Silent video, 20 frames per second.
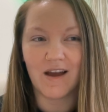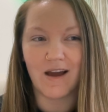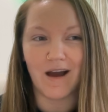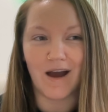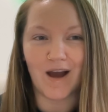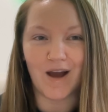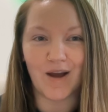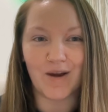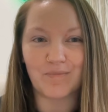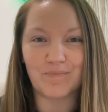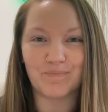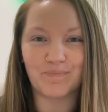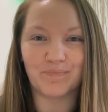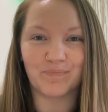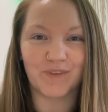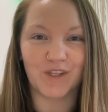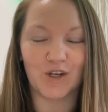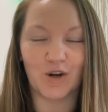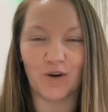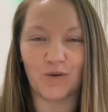
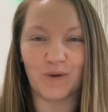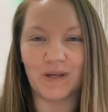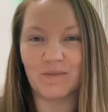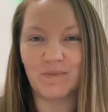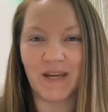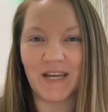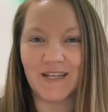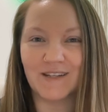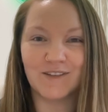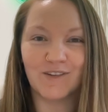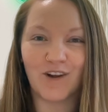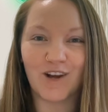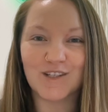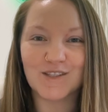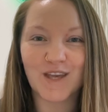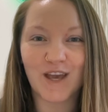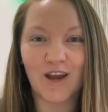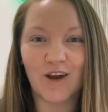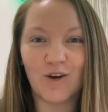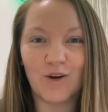in my
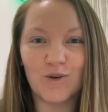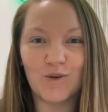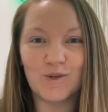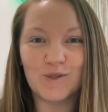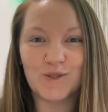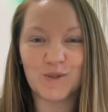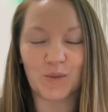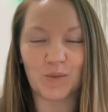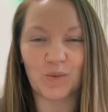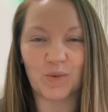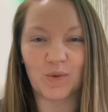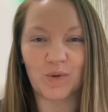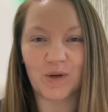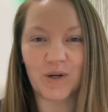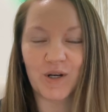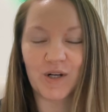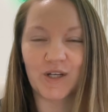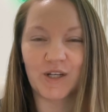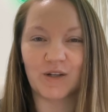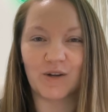in-laws' house
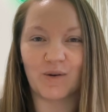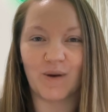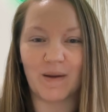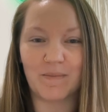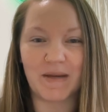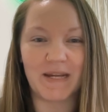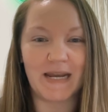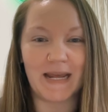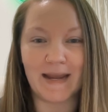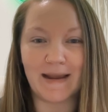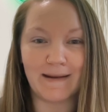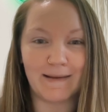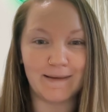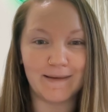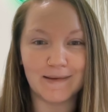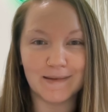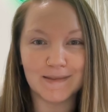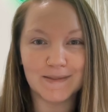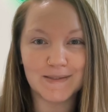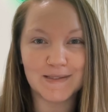or, at my
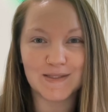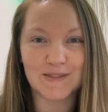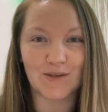Nana's.